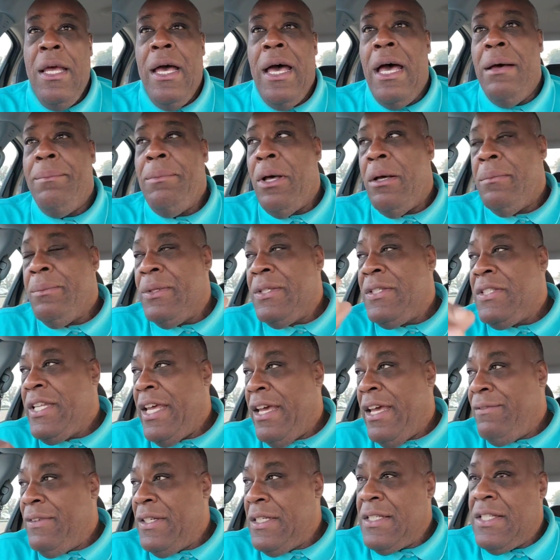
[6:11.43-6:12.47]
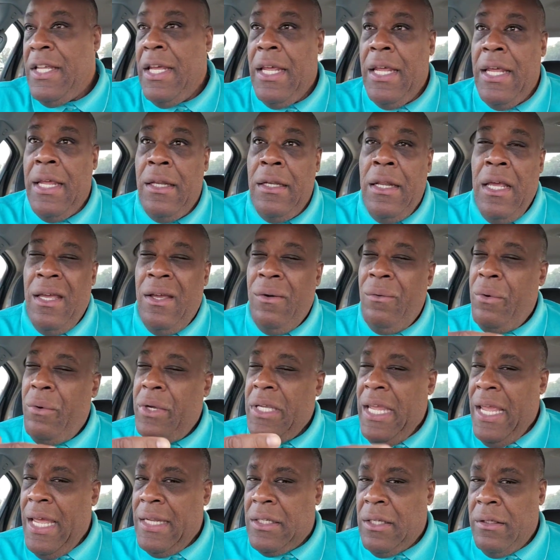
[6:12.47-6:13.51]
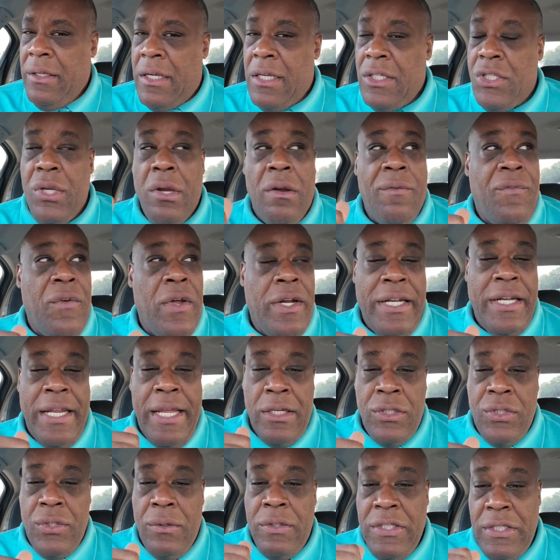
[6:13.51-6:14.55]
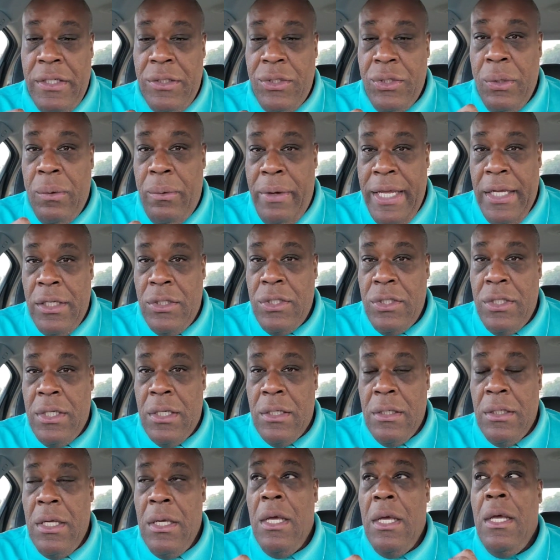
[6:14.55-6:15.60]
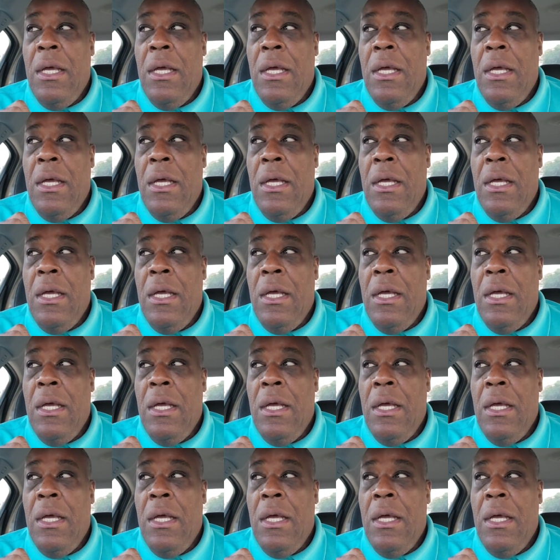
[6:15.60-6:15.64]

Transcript: I'm almost 17. Well, you have to look at your financial situation.